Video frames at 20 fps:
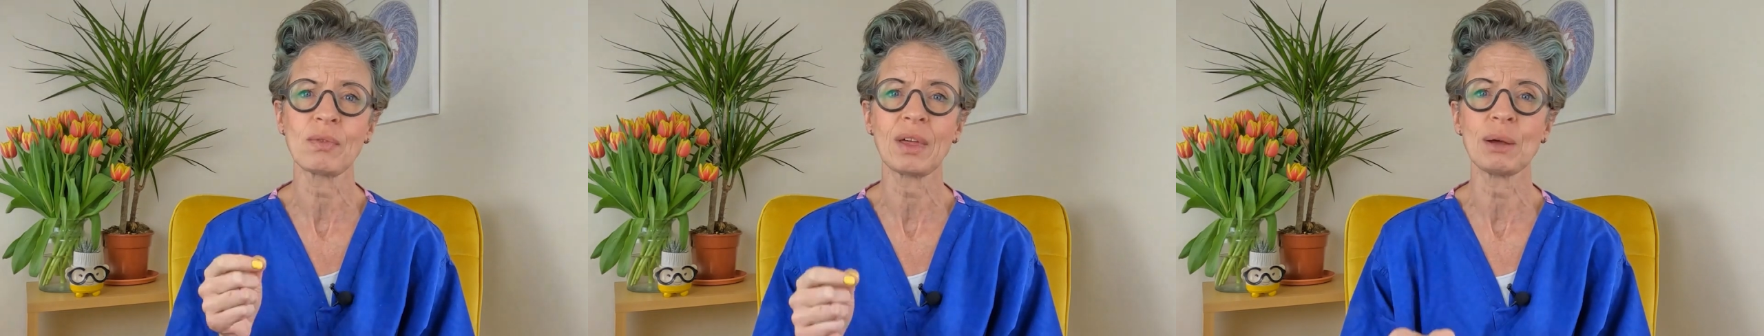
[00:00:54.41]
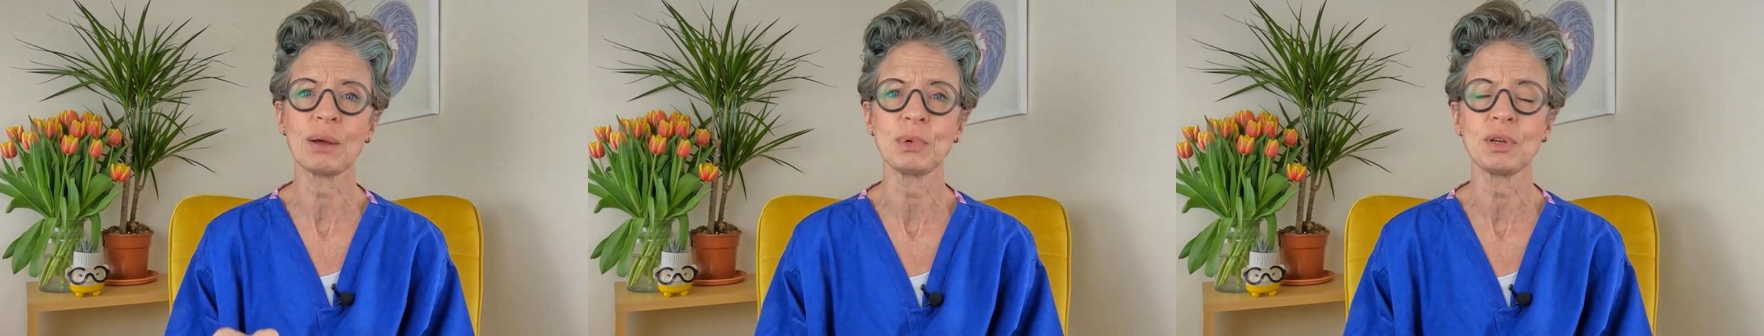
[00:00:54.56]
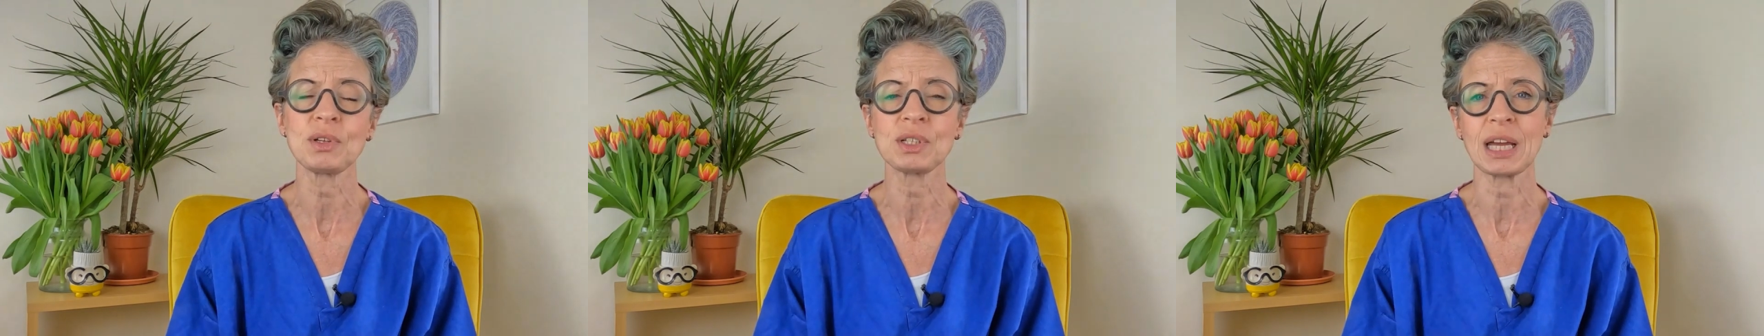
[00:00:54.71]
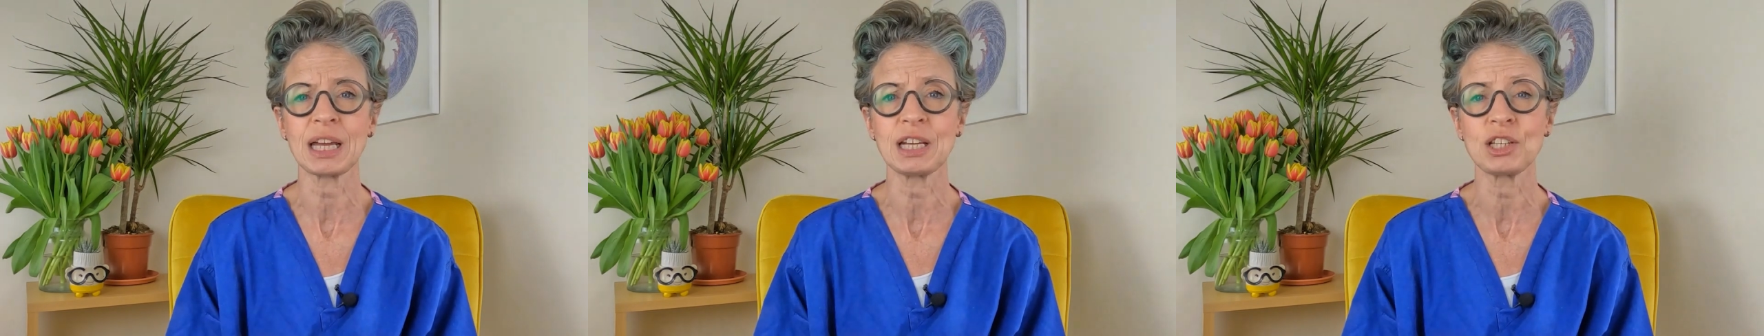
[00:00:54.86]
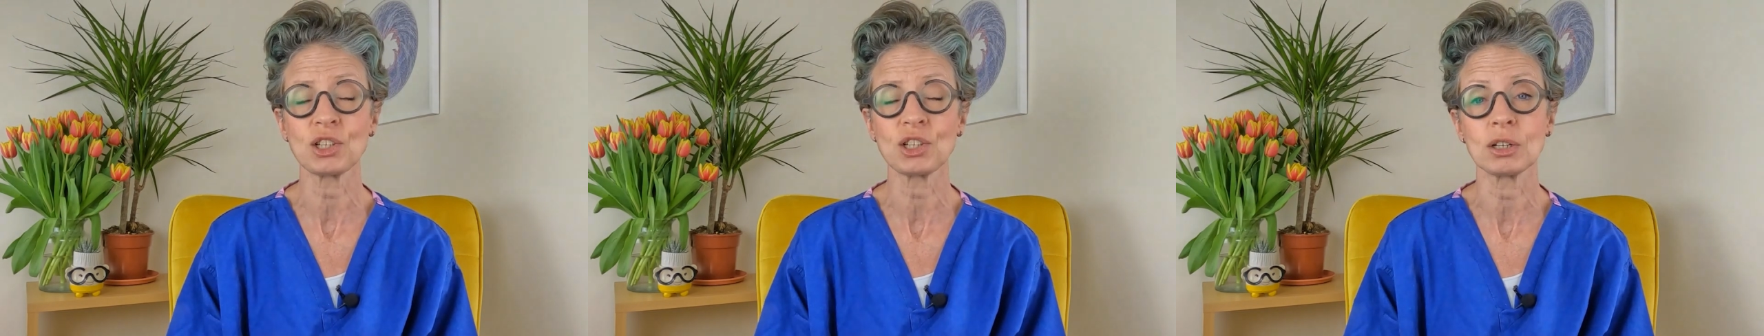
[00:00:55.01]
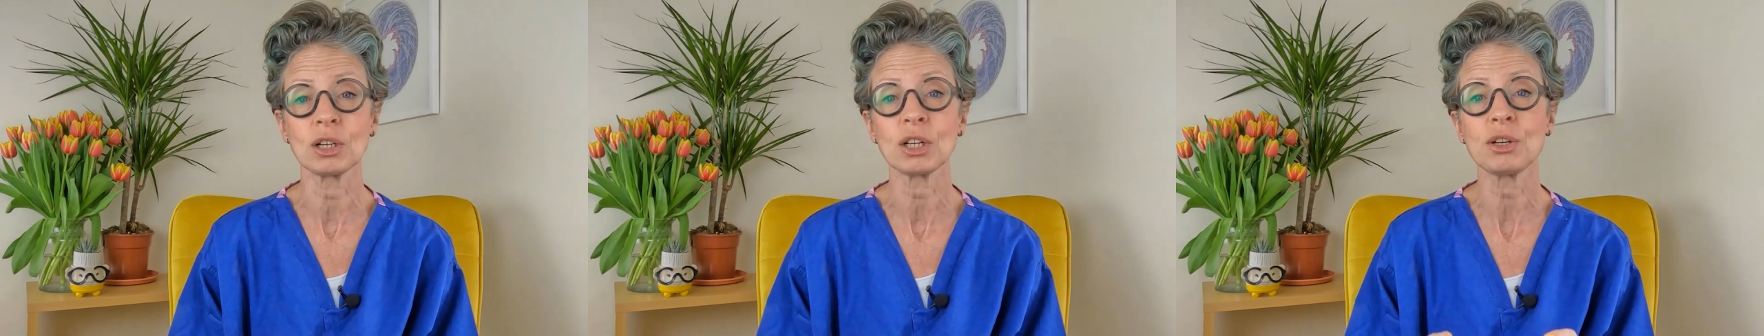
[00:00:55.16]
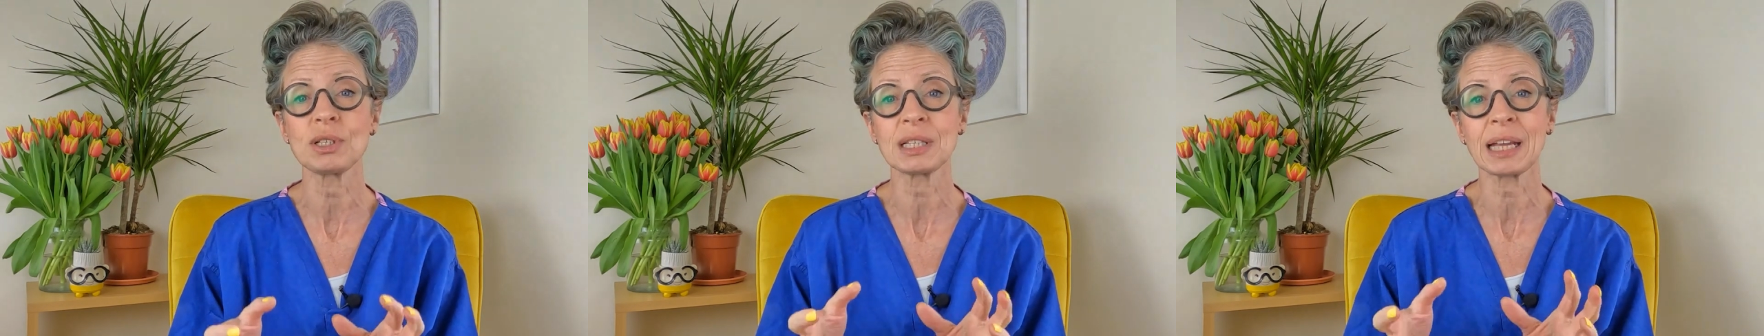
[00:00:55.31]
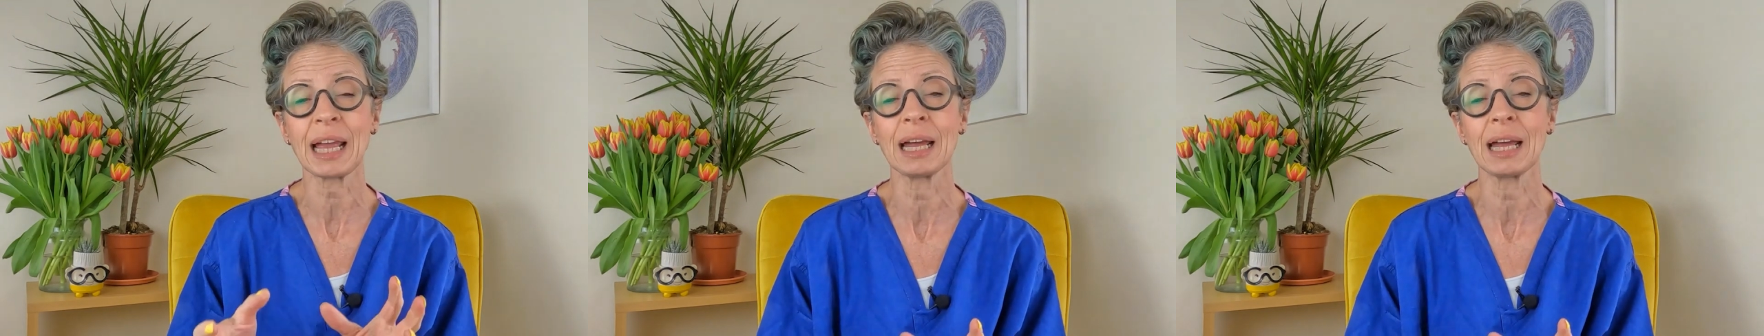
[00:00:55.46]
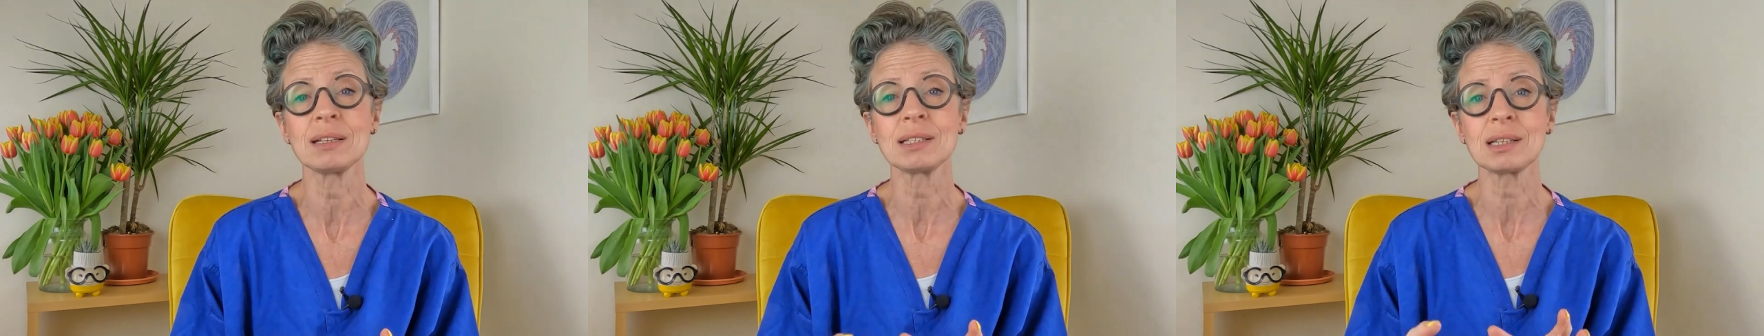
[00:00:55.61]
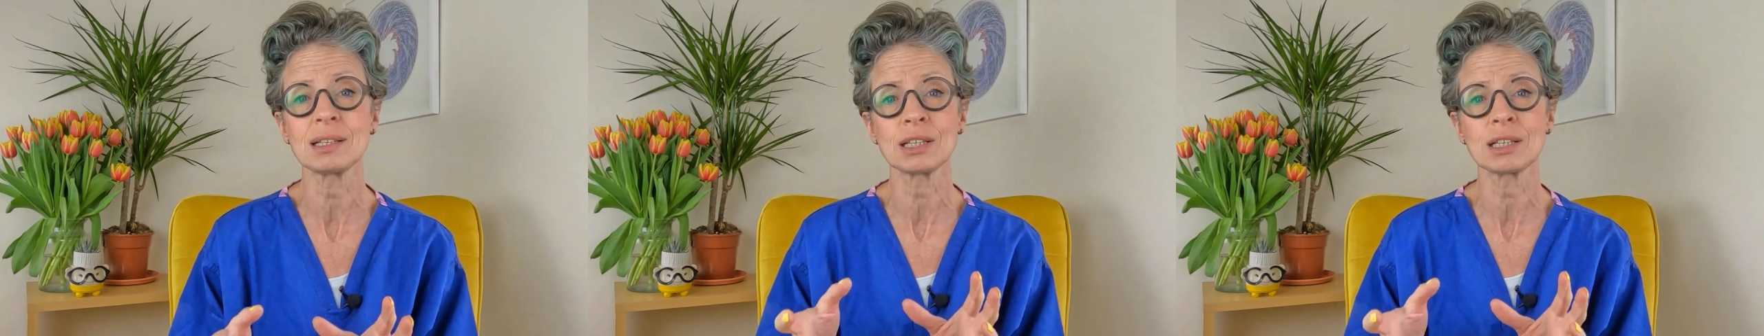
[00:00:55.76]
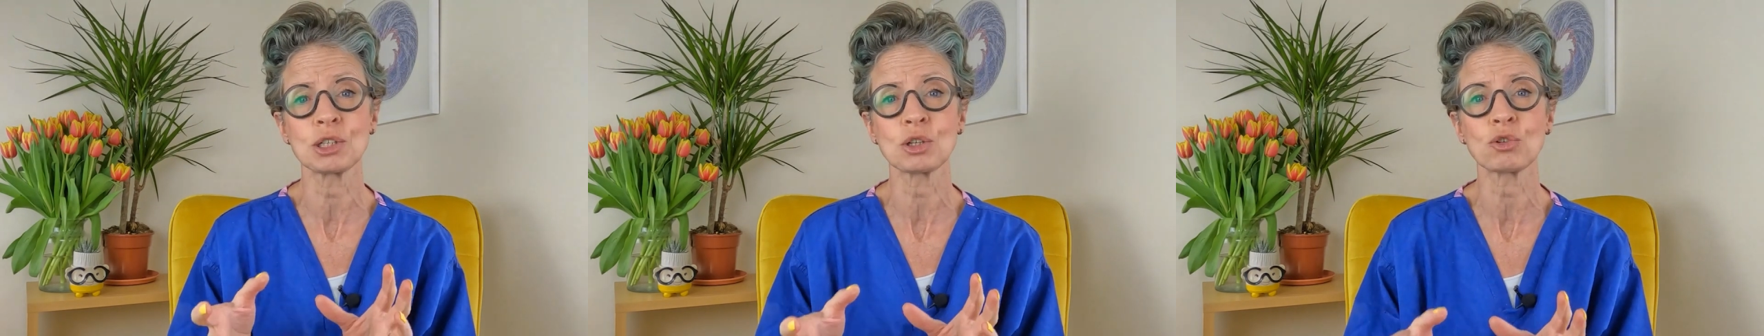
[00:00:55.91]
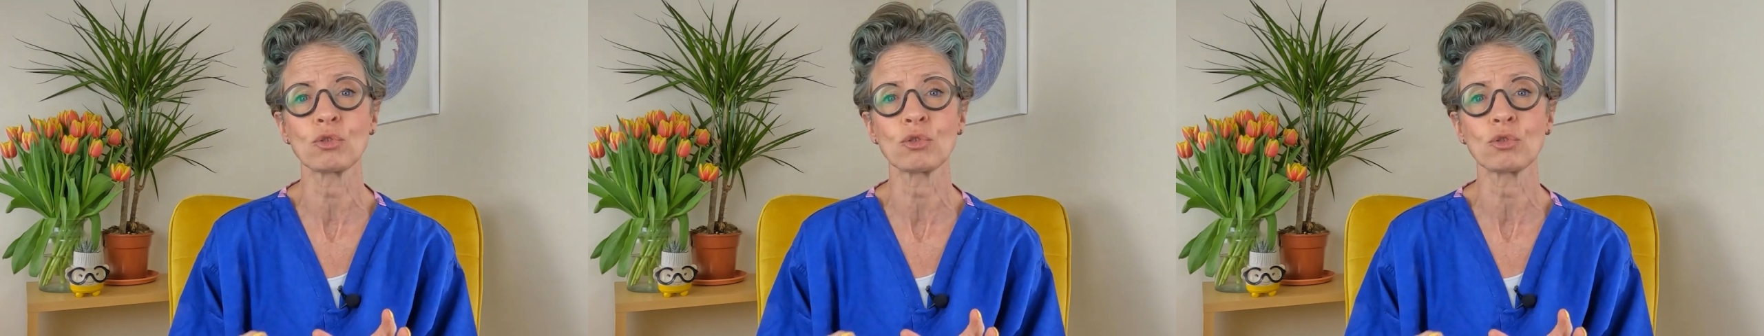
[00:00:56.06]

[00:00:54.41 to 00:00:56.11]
that mutation whose cancers had